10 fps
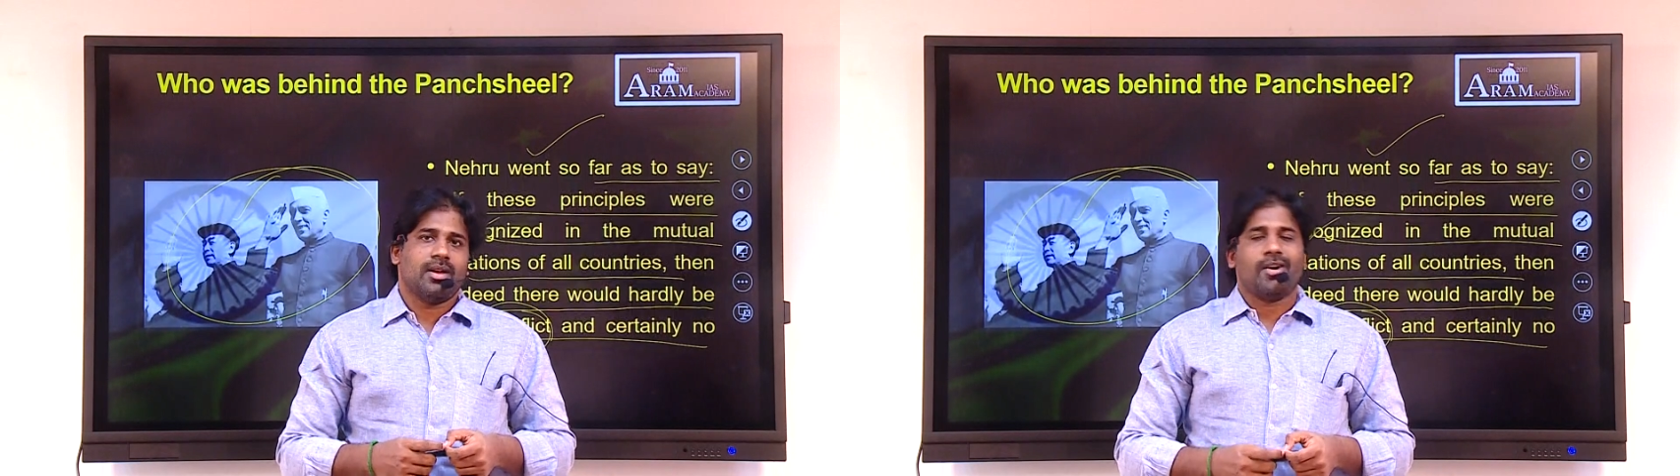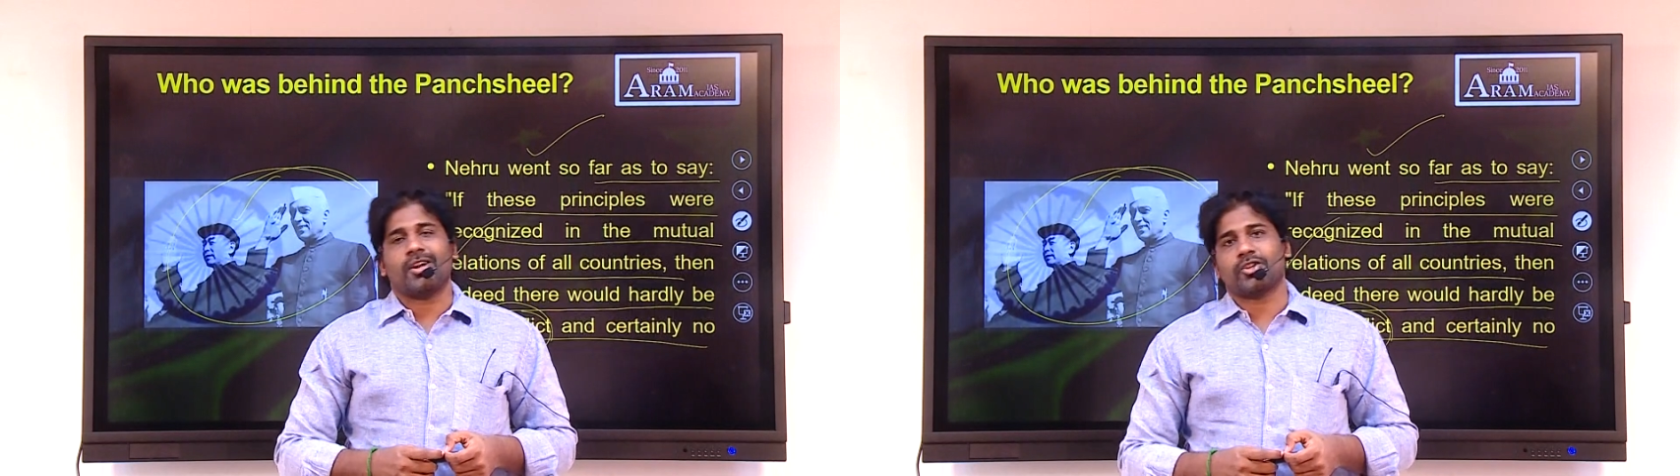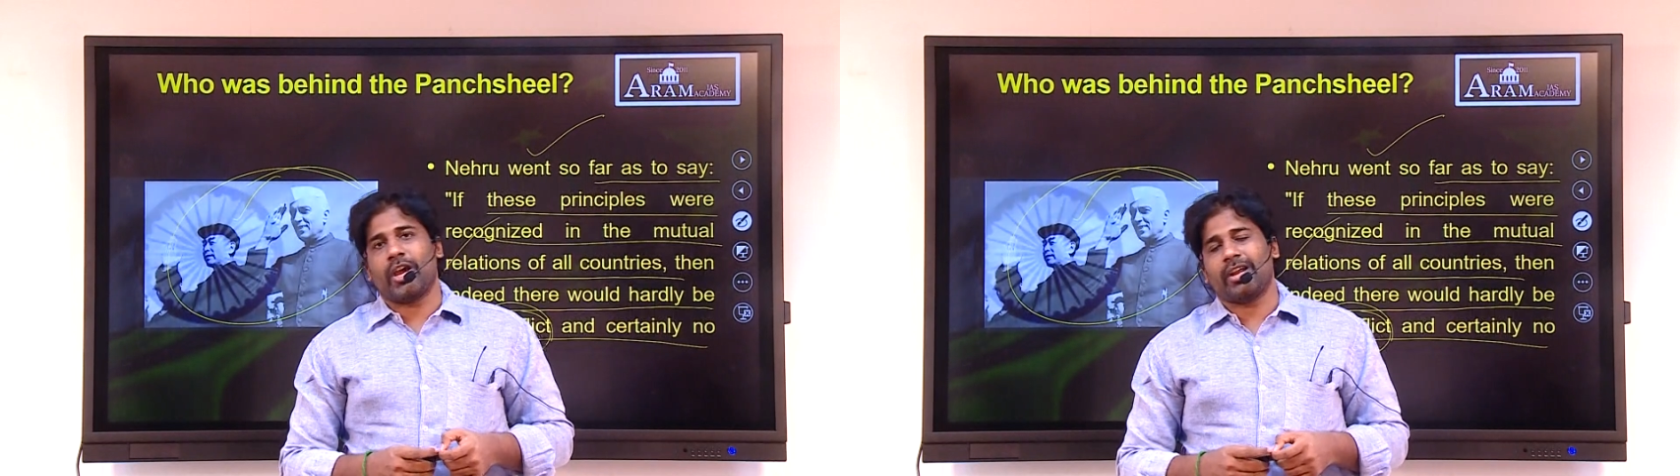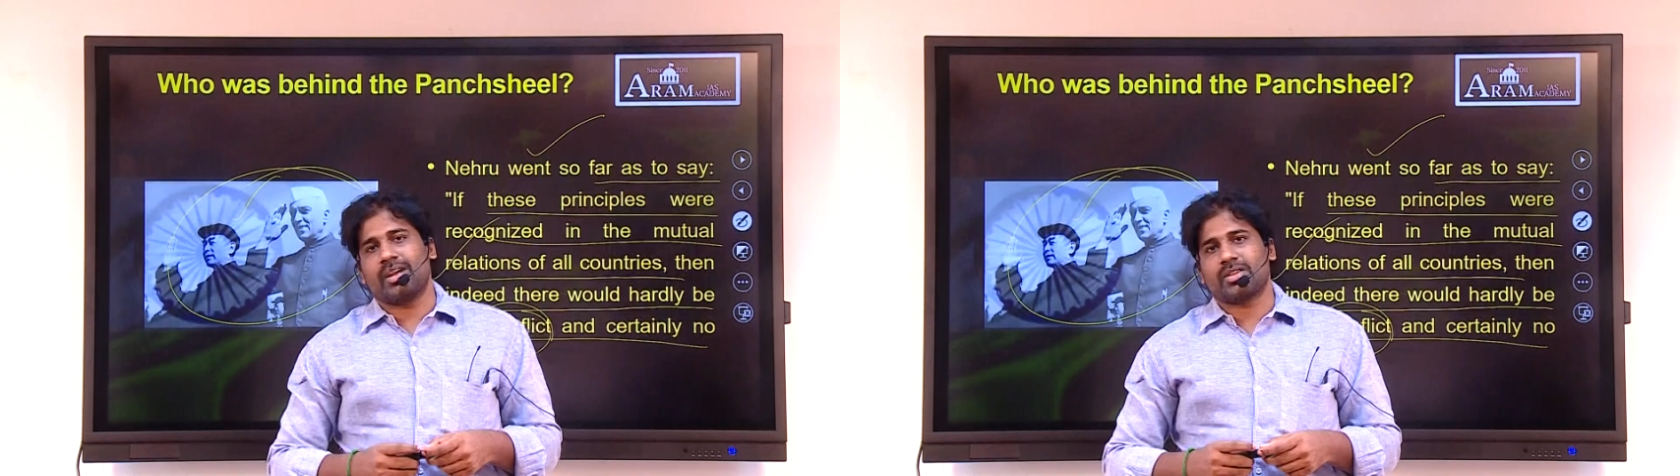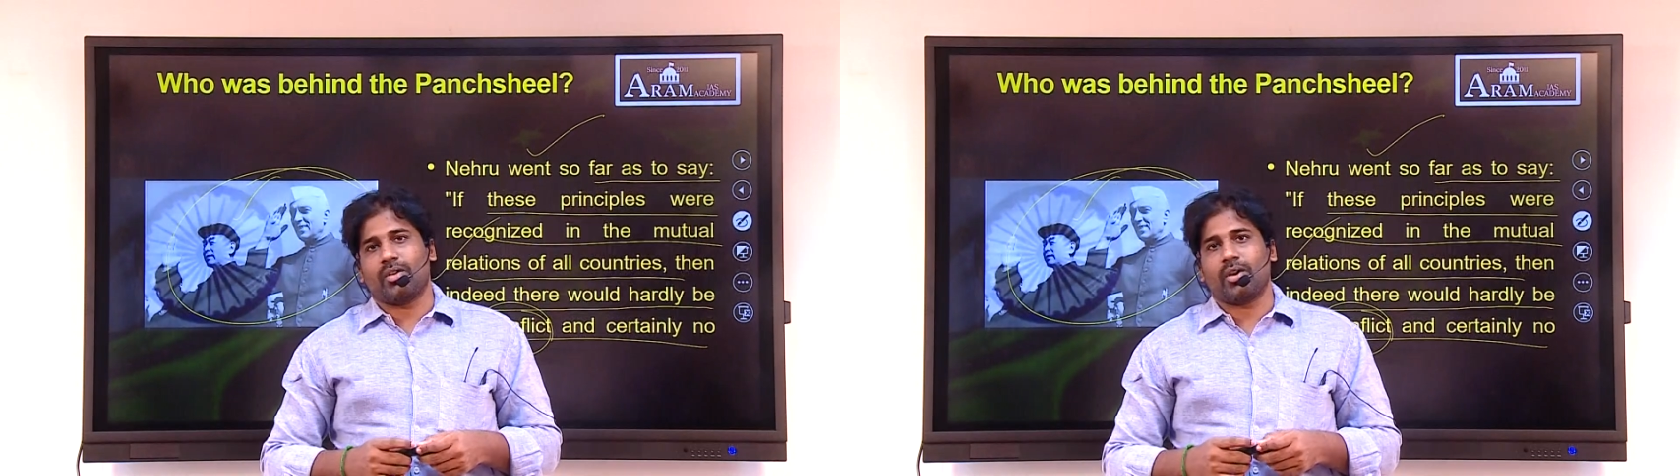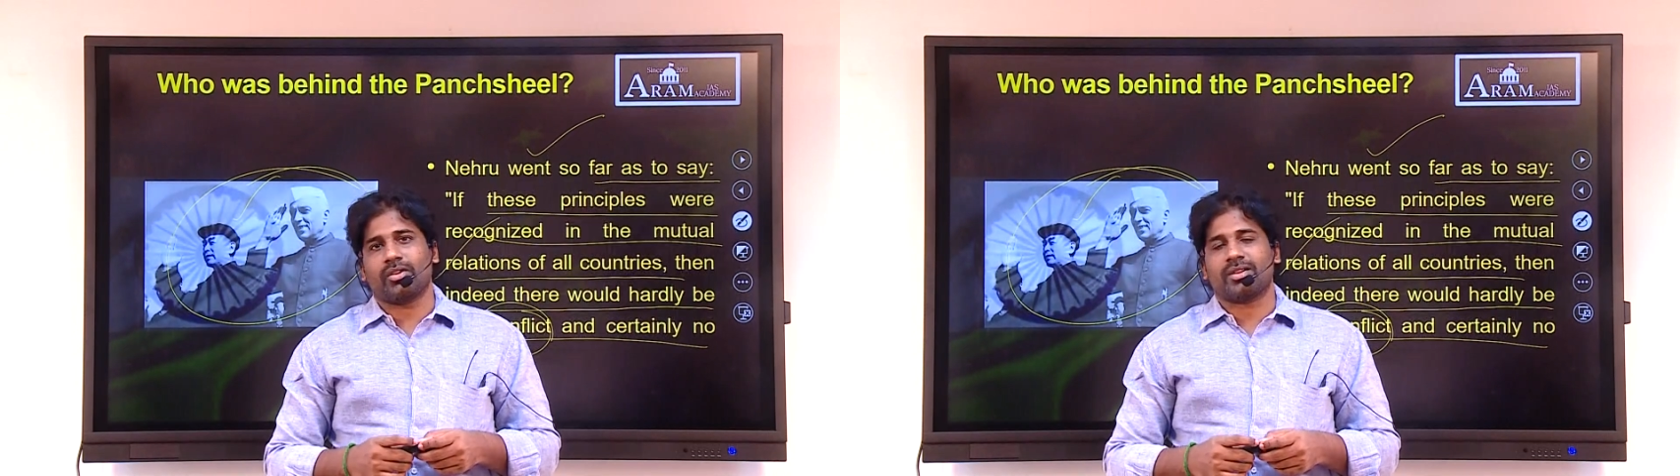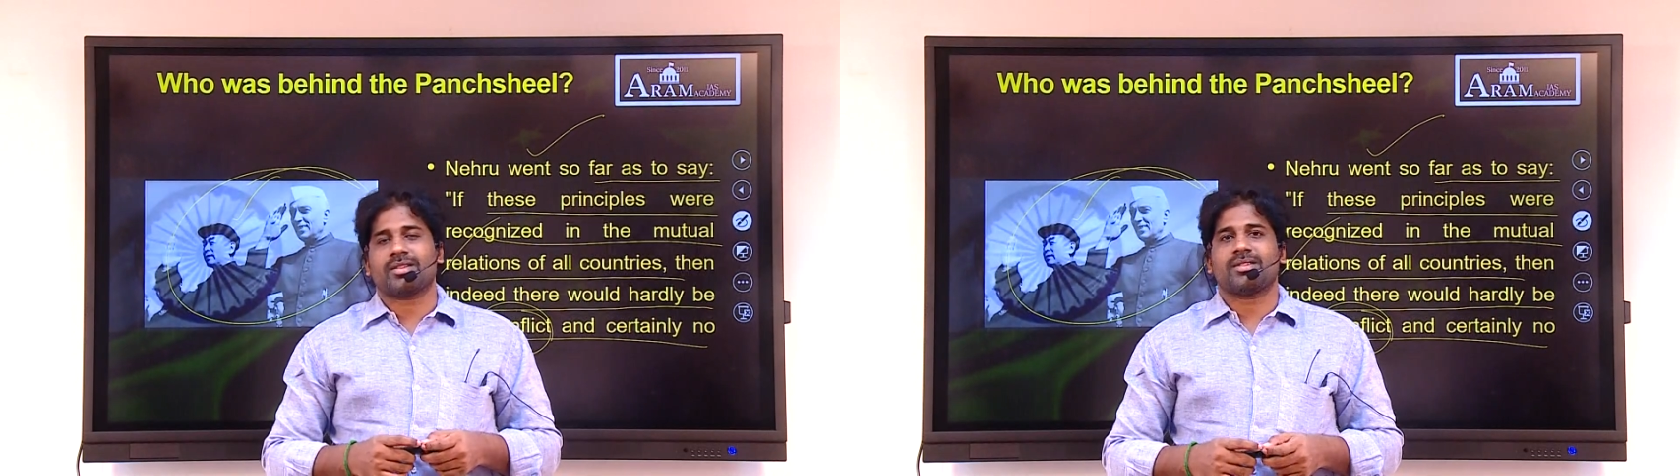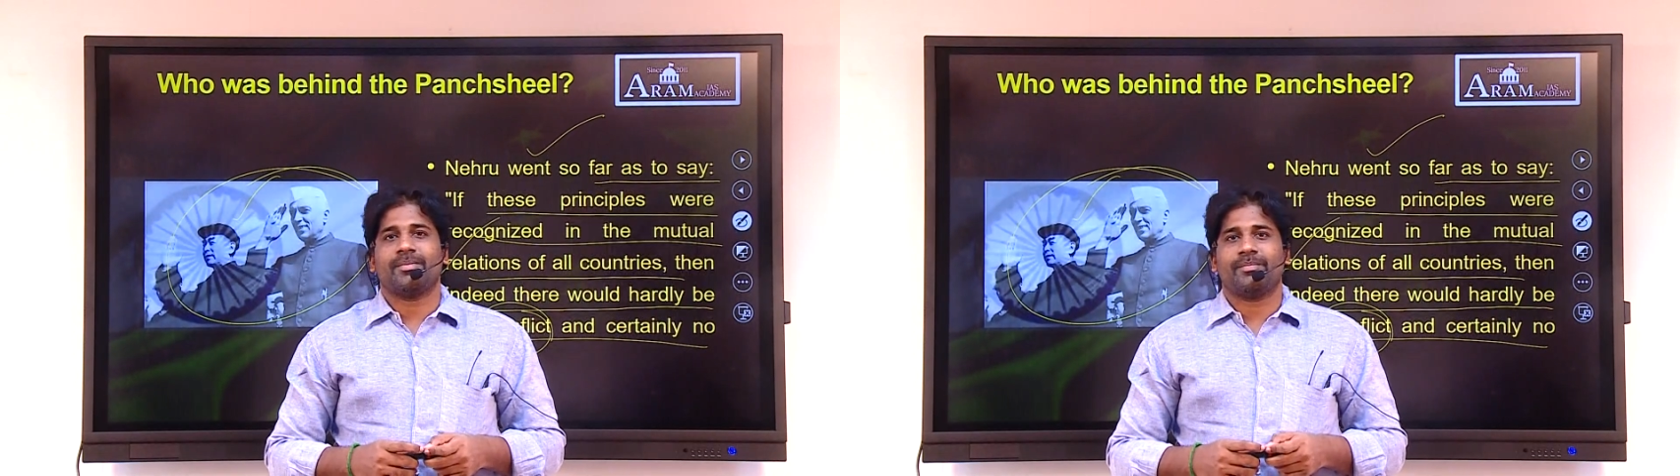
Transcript: or China is following this?